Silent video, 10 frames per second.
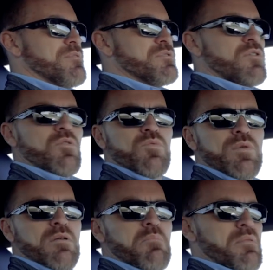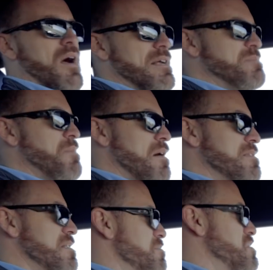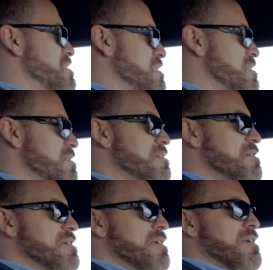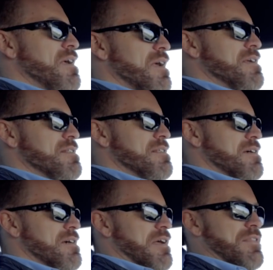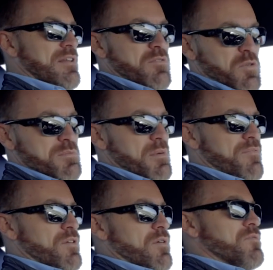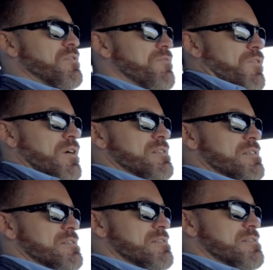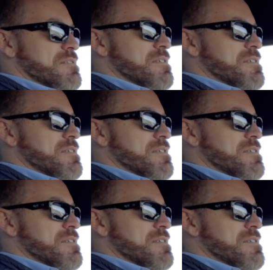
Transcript: There's no real blind spot that I'm seeing. And then of course my view out the front is